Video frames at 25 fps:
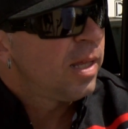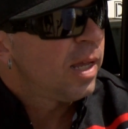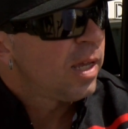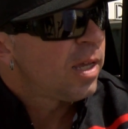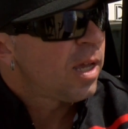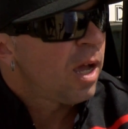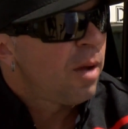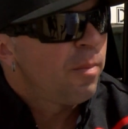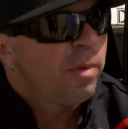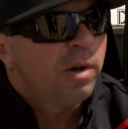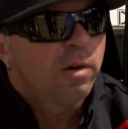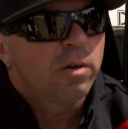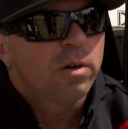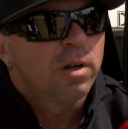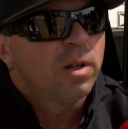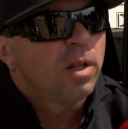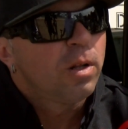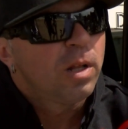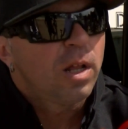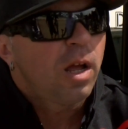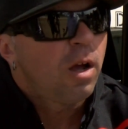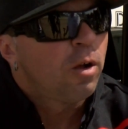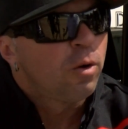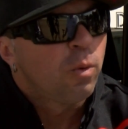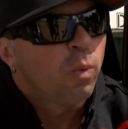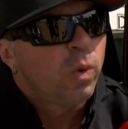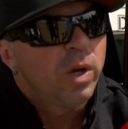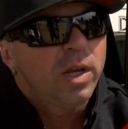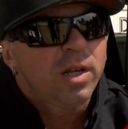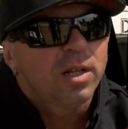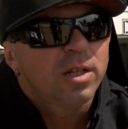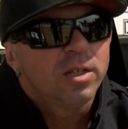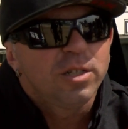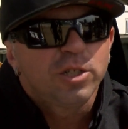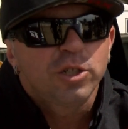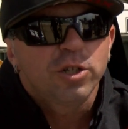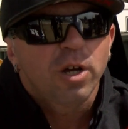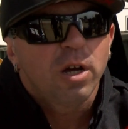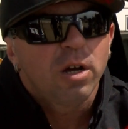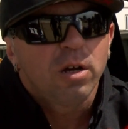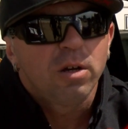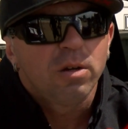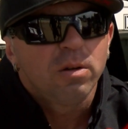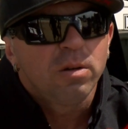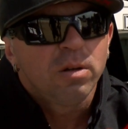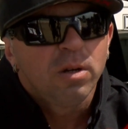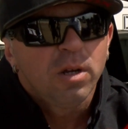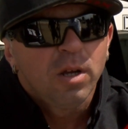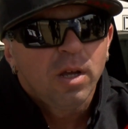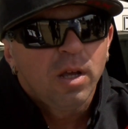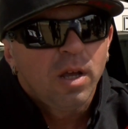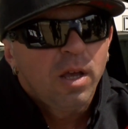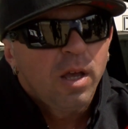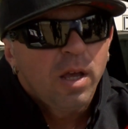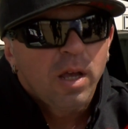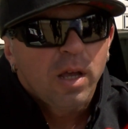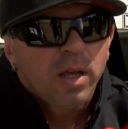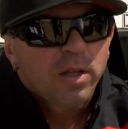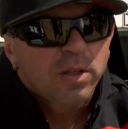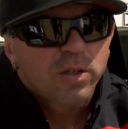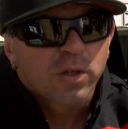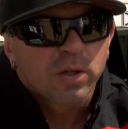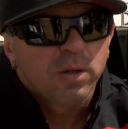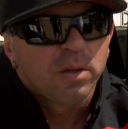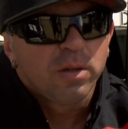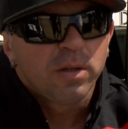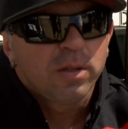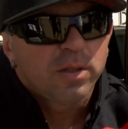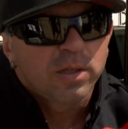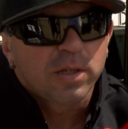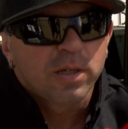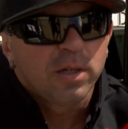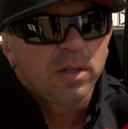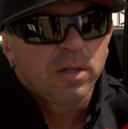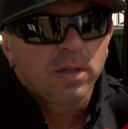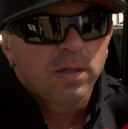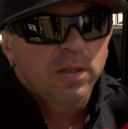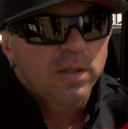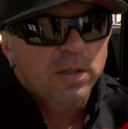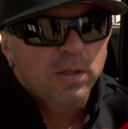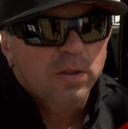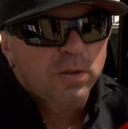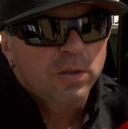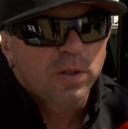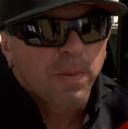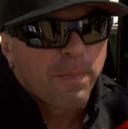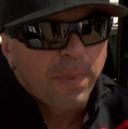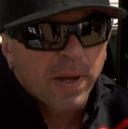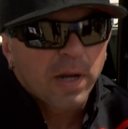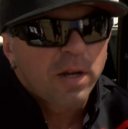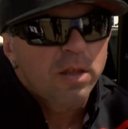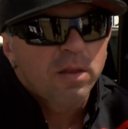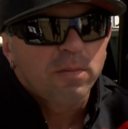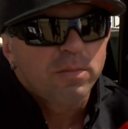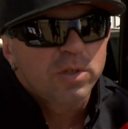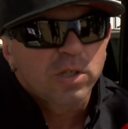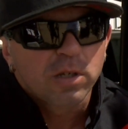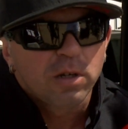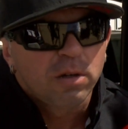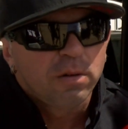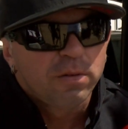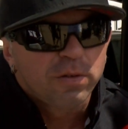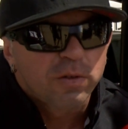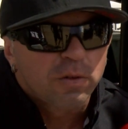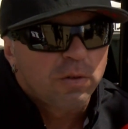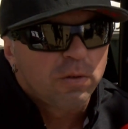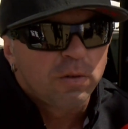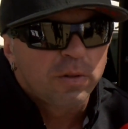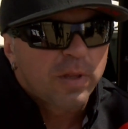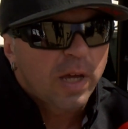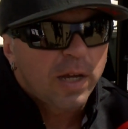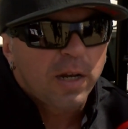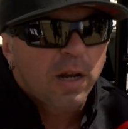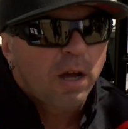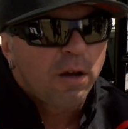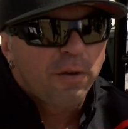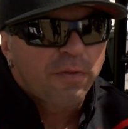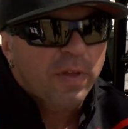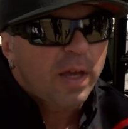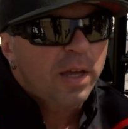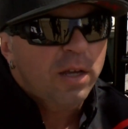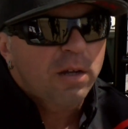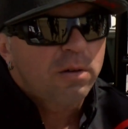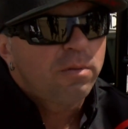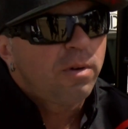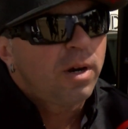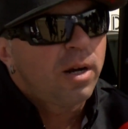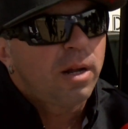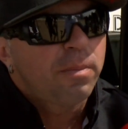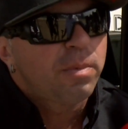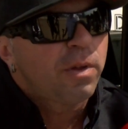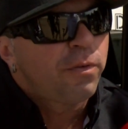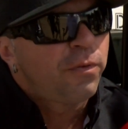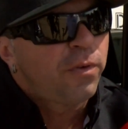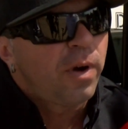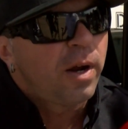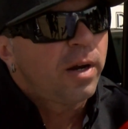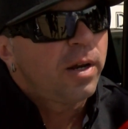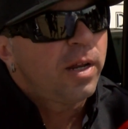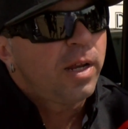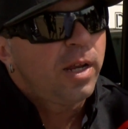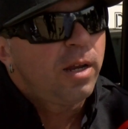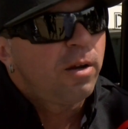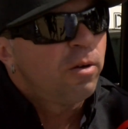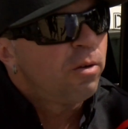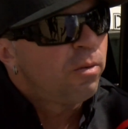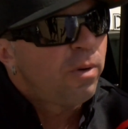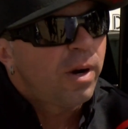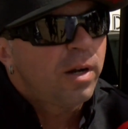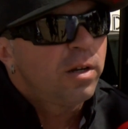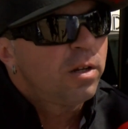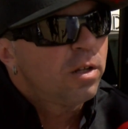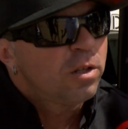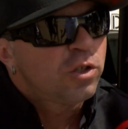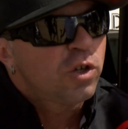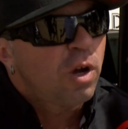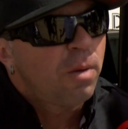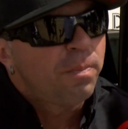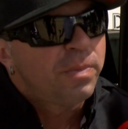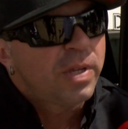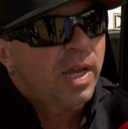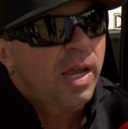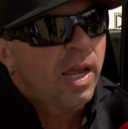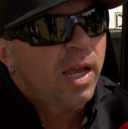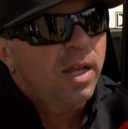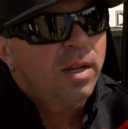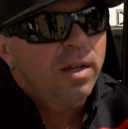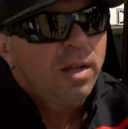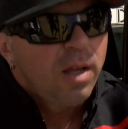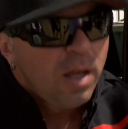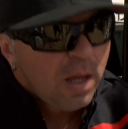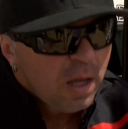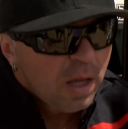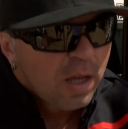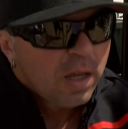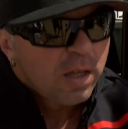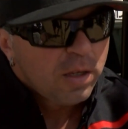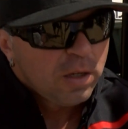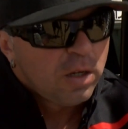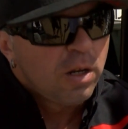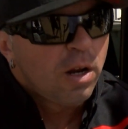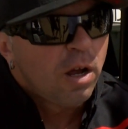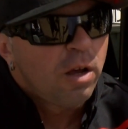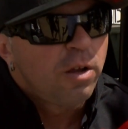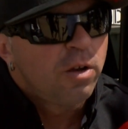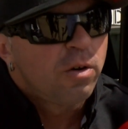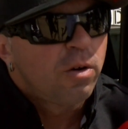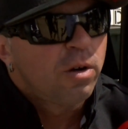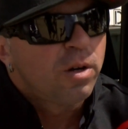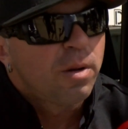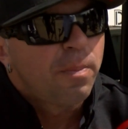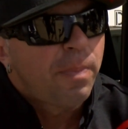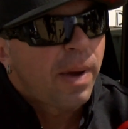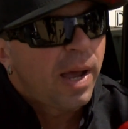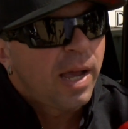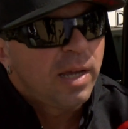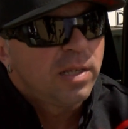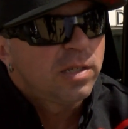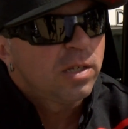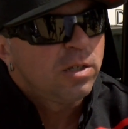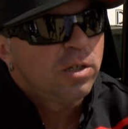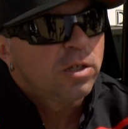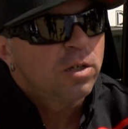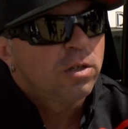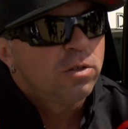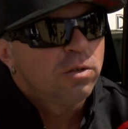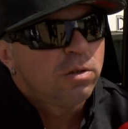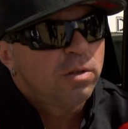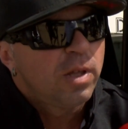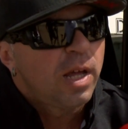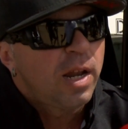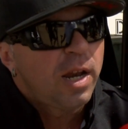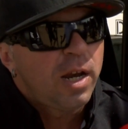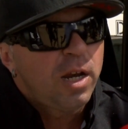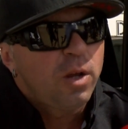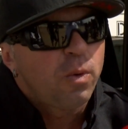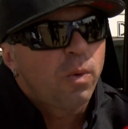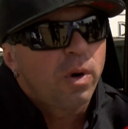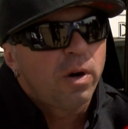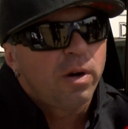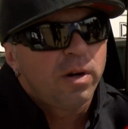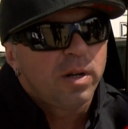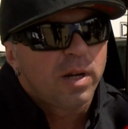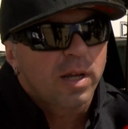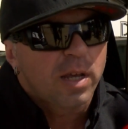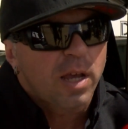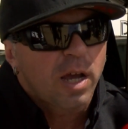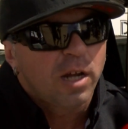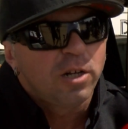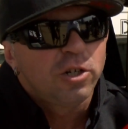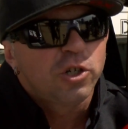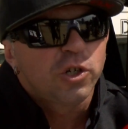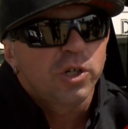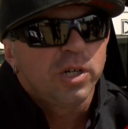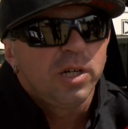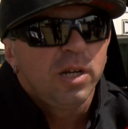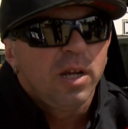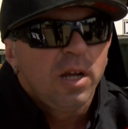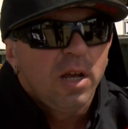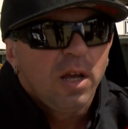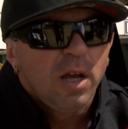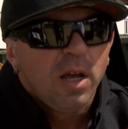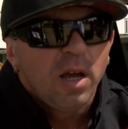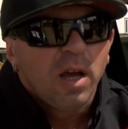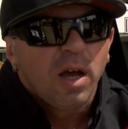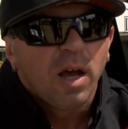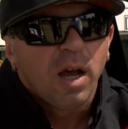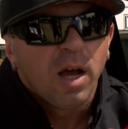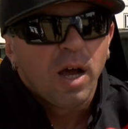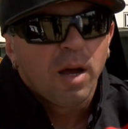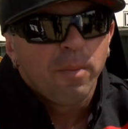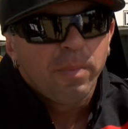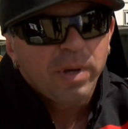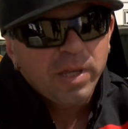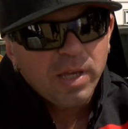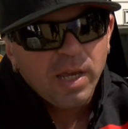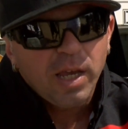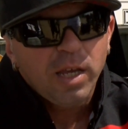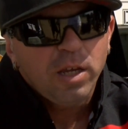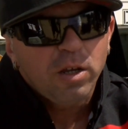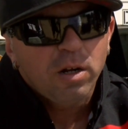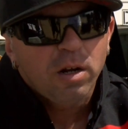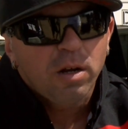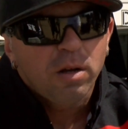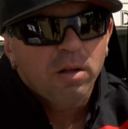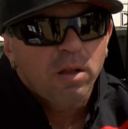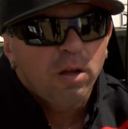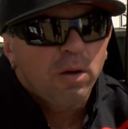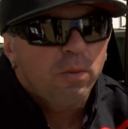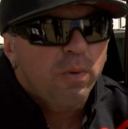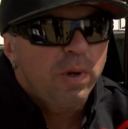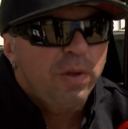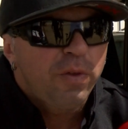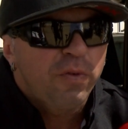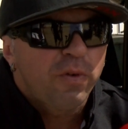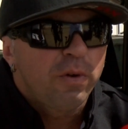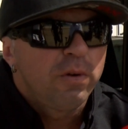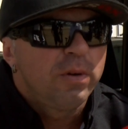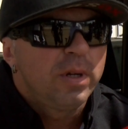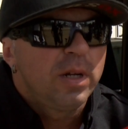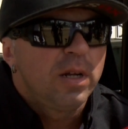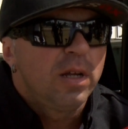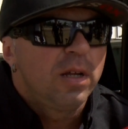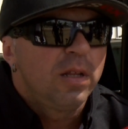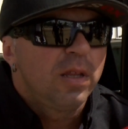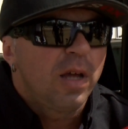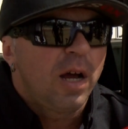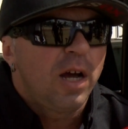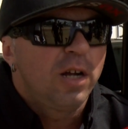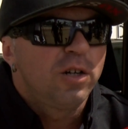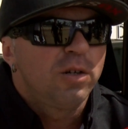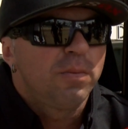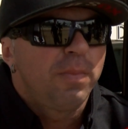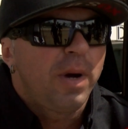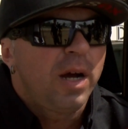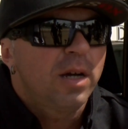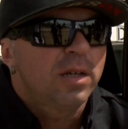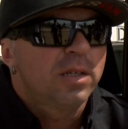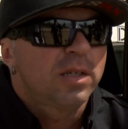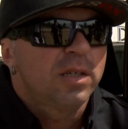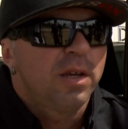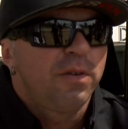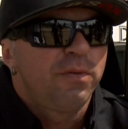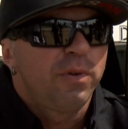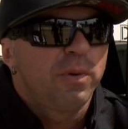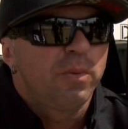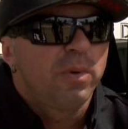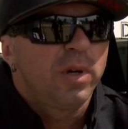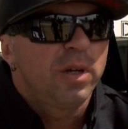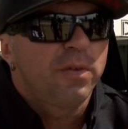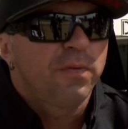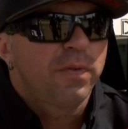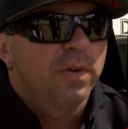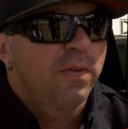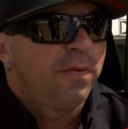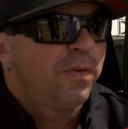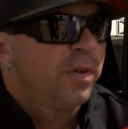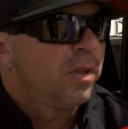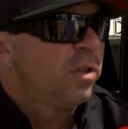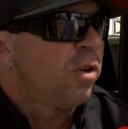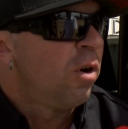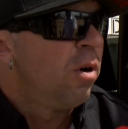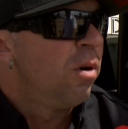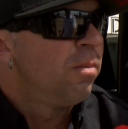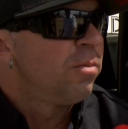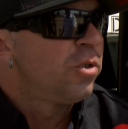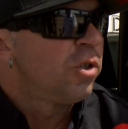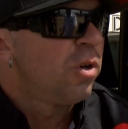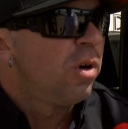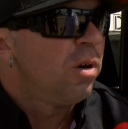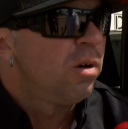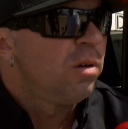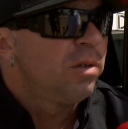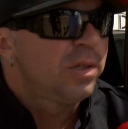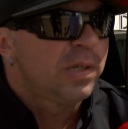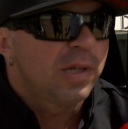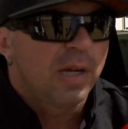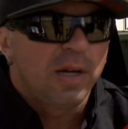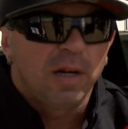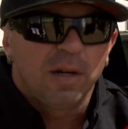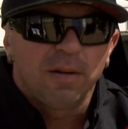they come here on a weekly show to better themselves, or they know if they can run up the front here or run in the top 10, you're on the pace, and you can do that anywhere in the country. But yeah, like we threw in the $100 every week for time trials.